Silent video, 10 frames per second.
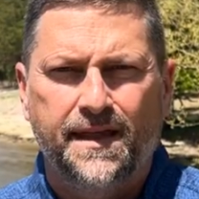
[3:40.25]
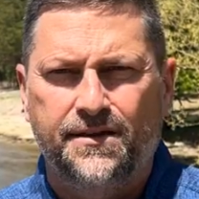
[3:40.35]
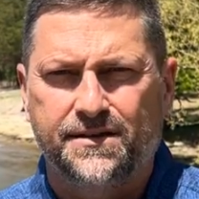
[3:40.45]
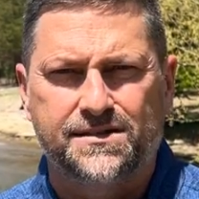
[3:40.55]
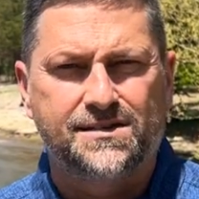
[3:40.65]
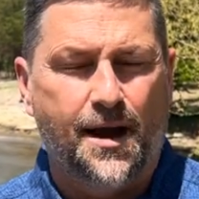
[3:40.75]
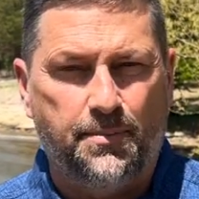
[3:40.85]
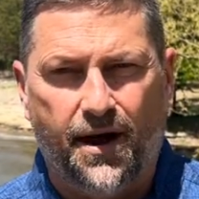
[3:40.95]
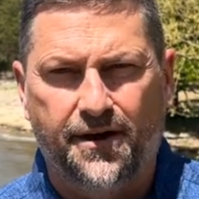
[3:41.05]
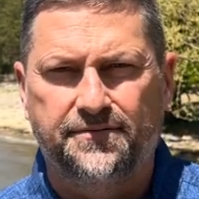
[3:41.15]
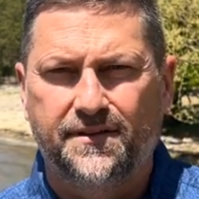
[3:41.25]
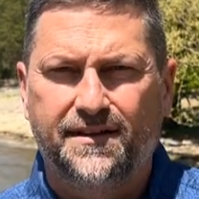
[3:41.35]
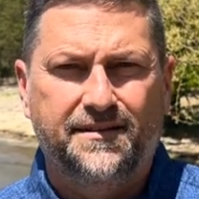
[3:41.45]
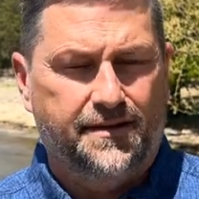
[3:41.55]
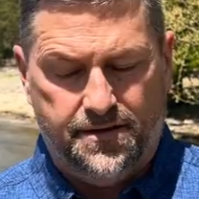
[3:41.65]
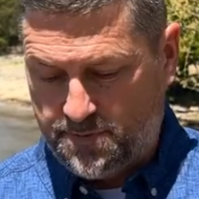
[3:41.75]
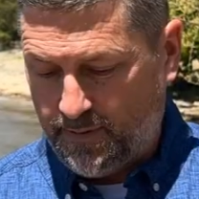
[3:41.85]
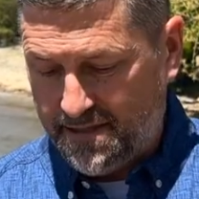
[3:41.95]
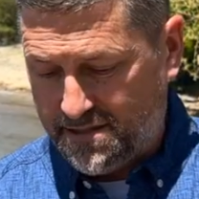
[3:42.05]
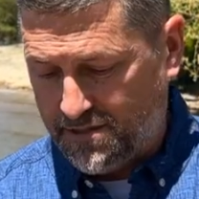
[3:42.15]
You can stop off. There's
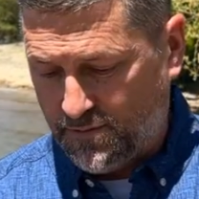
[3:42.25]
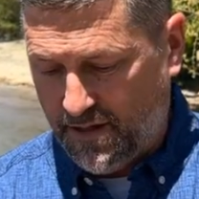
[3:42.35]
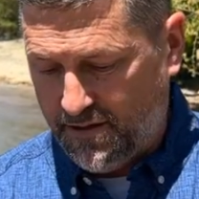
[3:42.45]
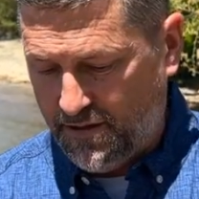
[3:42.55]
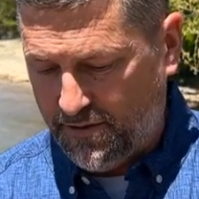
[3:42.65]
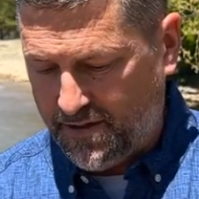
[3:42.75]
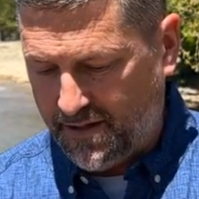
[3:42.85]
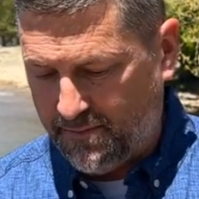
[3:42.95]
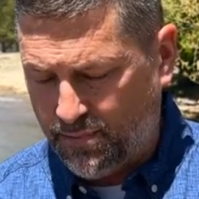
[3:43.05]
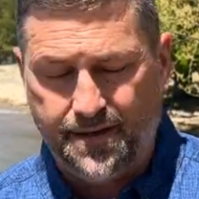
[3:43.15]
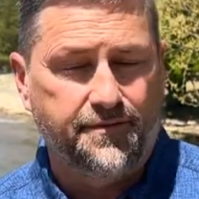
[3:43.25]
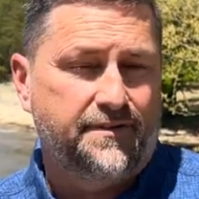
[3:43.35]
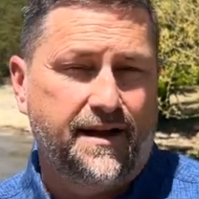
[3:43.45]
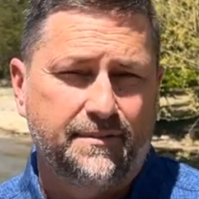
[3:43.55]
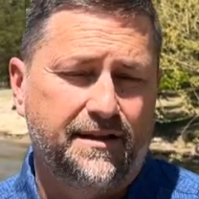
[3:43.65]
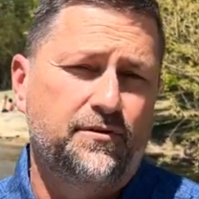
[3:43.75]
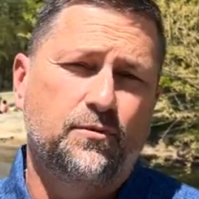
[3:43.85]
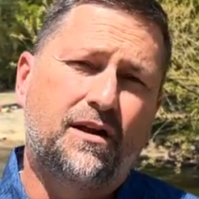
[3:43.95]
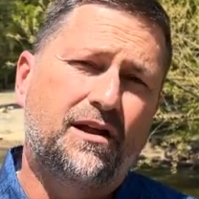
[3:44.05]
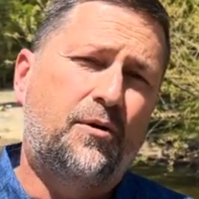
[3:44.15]
places where you can bring your family if you
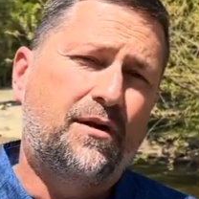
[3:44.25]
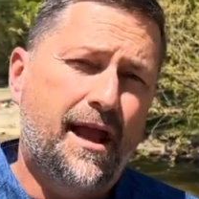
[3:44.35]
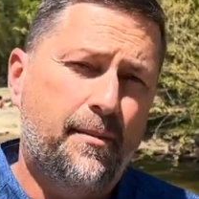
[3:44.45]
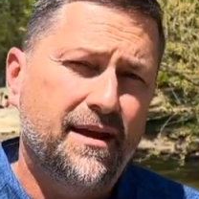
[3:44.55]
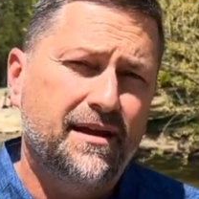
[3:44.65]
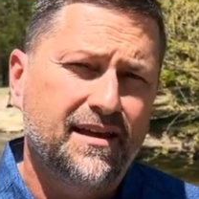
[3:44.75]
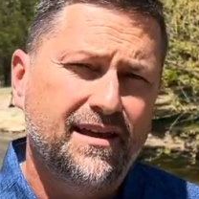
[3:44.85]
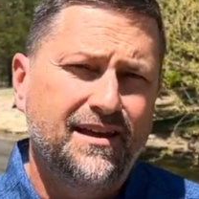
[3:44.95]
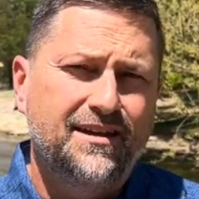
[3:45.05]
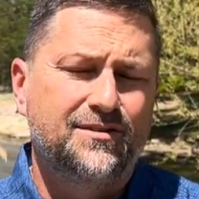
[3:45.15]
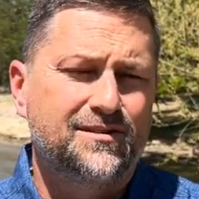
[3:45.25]
want to go camping. You